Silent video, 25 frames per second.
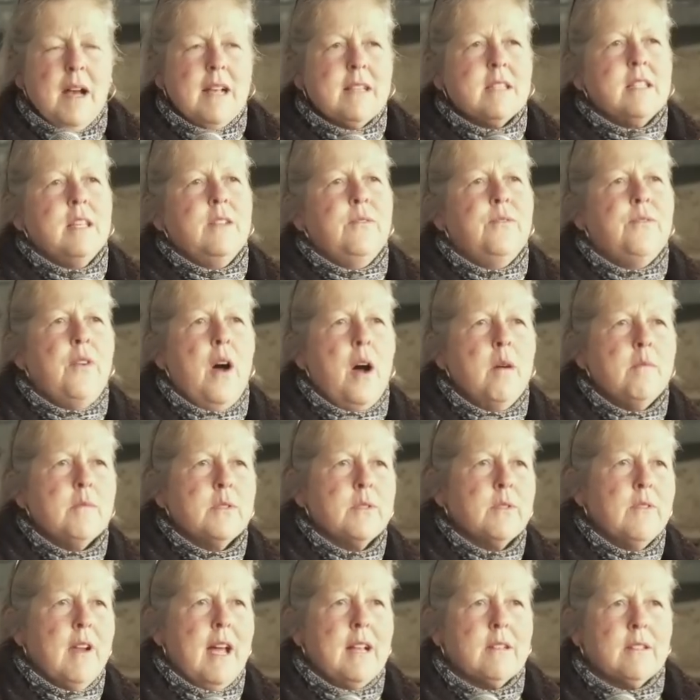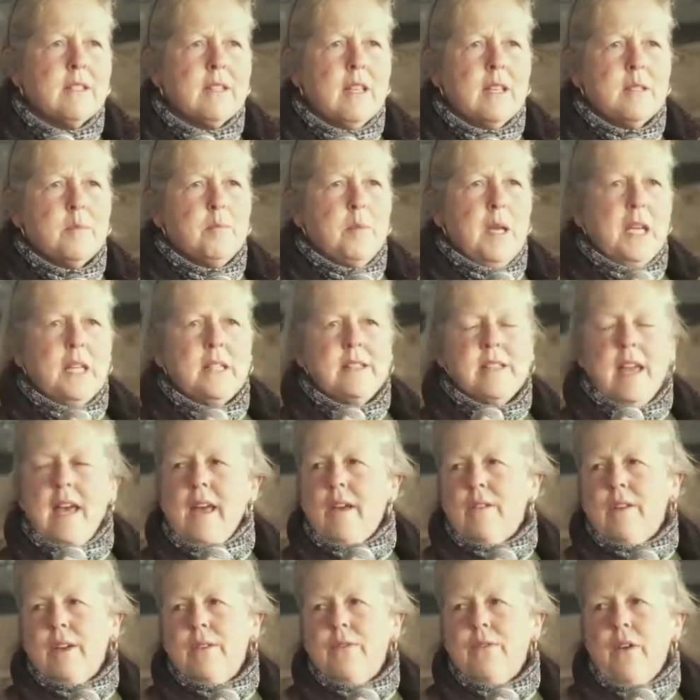massive farms around us. There's big
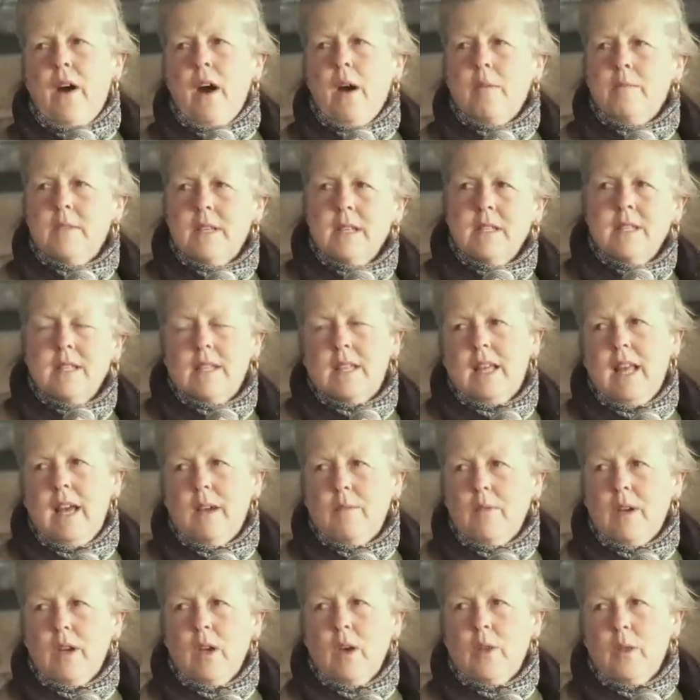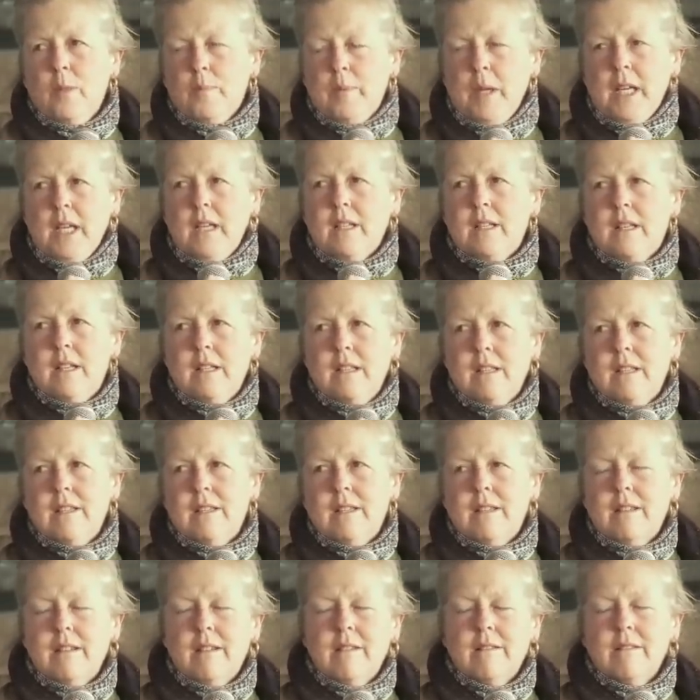dairy farms, isn't there? We've got the big
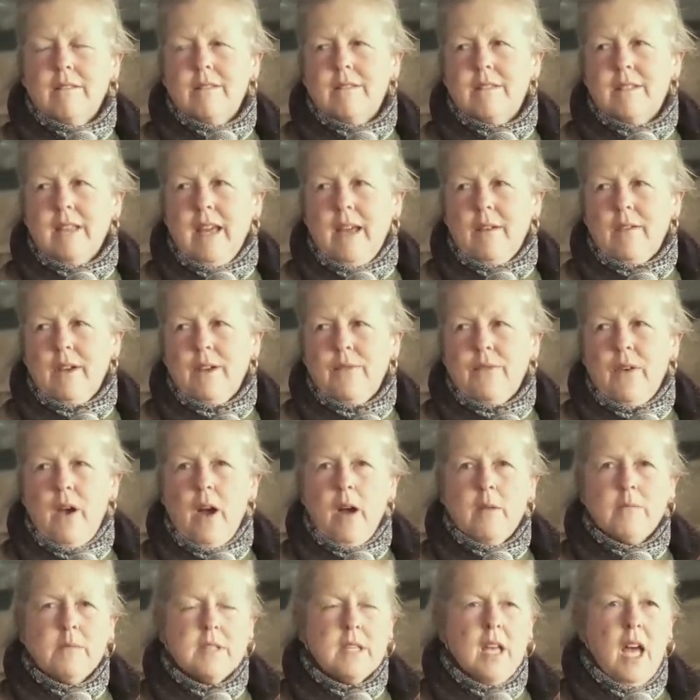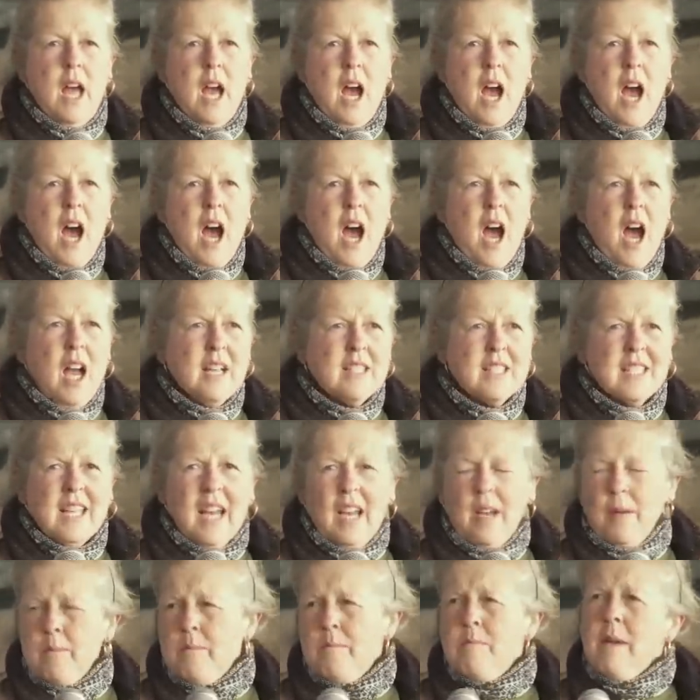dairy farms. I
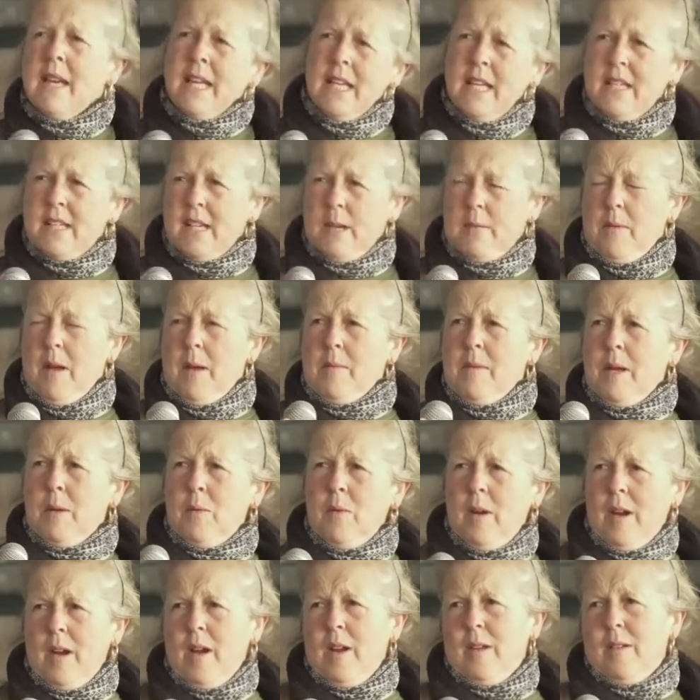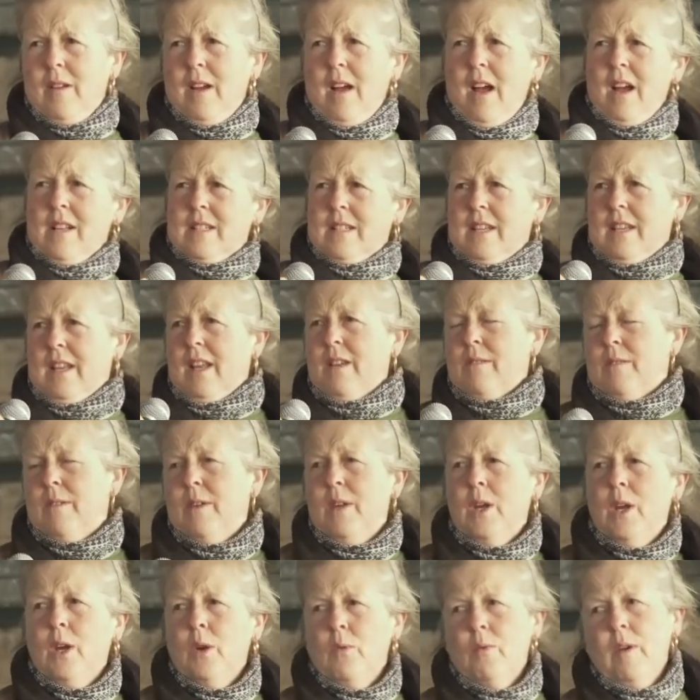say medium. I mean, we're
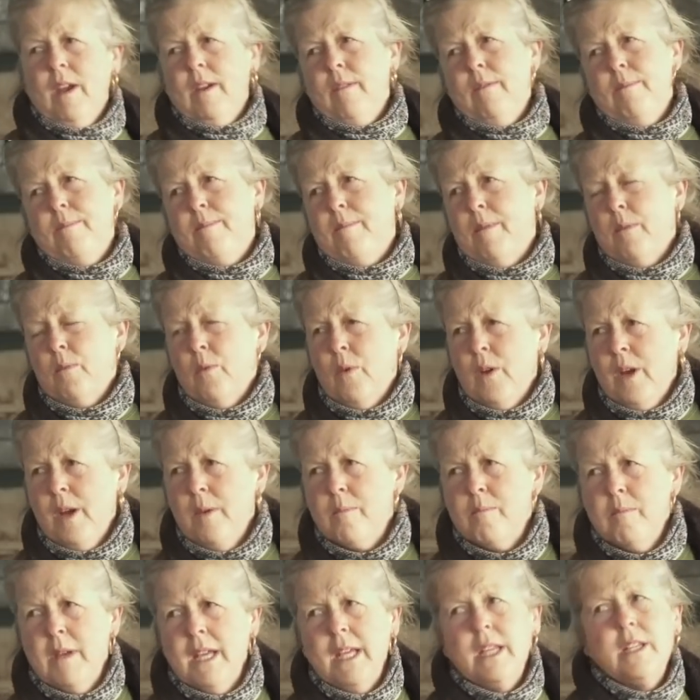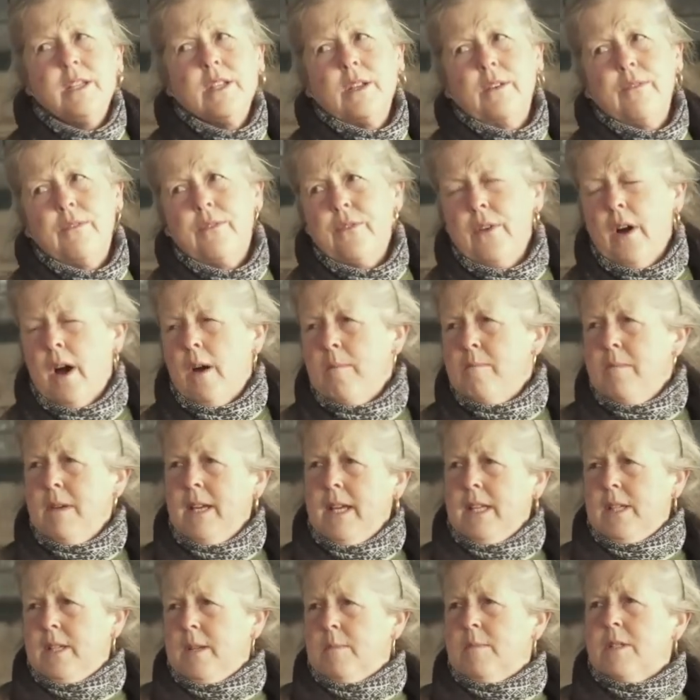a medium farm,
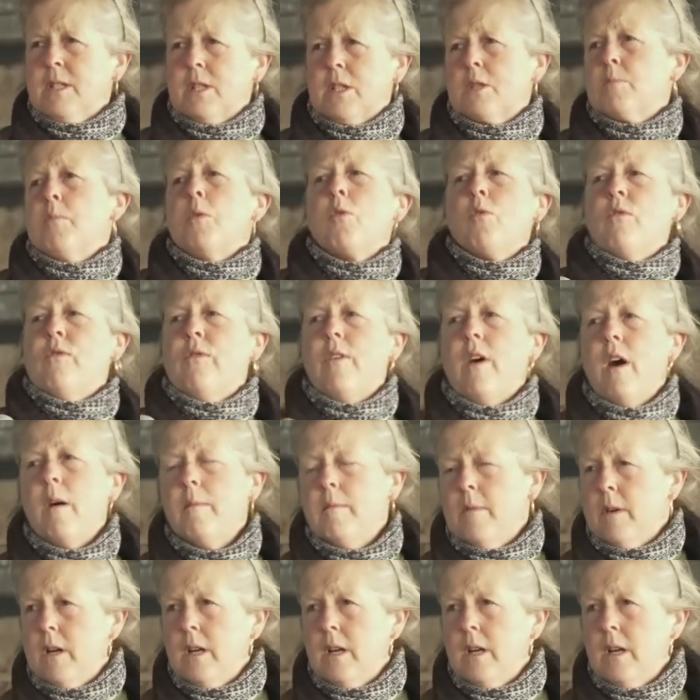medium to small farm.